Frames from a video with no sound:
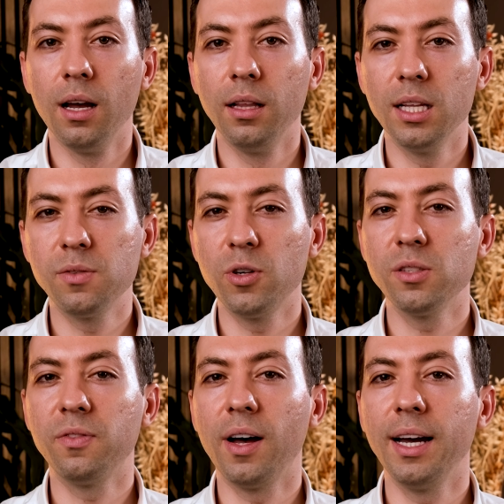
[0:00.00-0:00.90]
Let's
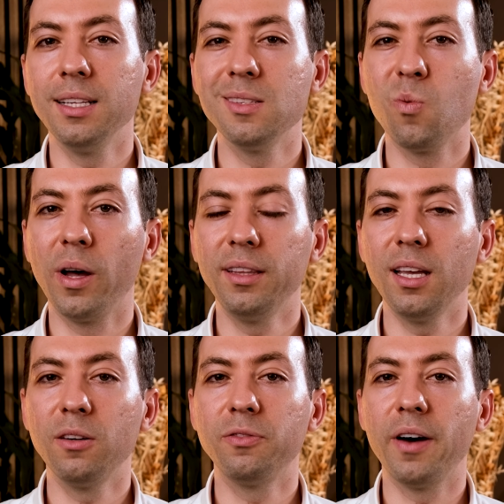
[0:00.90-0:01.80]
first find what
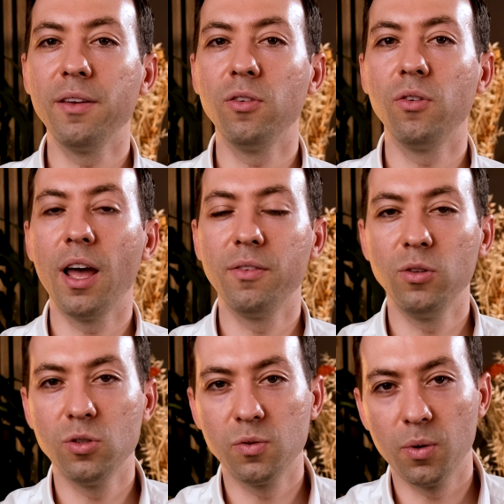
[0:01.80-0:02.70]
their 5-year
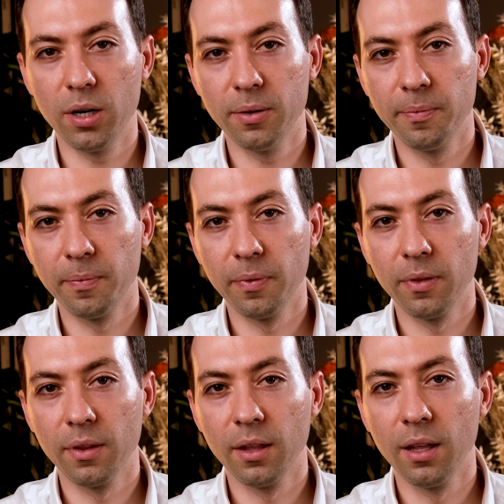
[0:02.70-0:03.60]
revenues were.
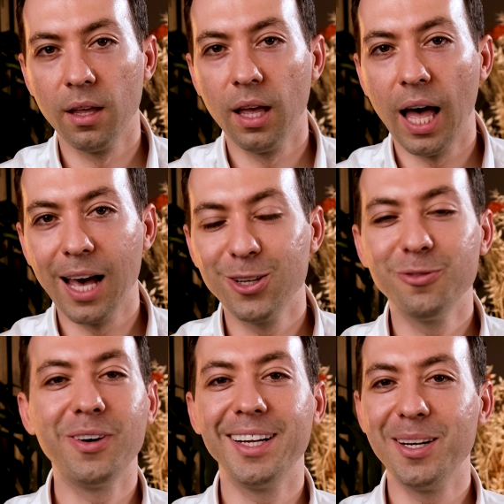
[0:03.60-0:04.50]
I couldn't
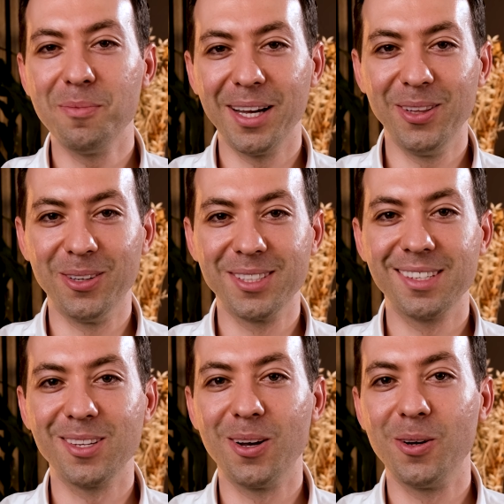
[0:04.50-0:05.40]
find it in my notes,
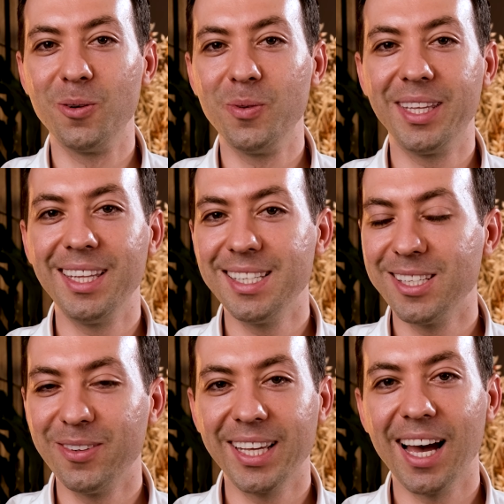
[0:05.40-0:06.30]
so we can
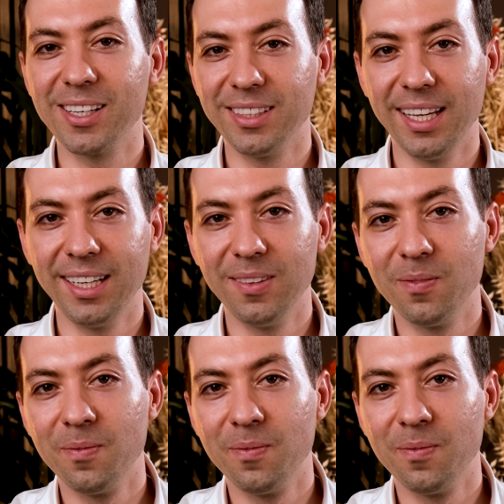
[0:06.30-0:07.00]
easily recalculate it.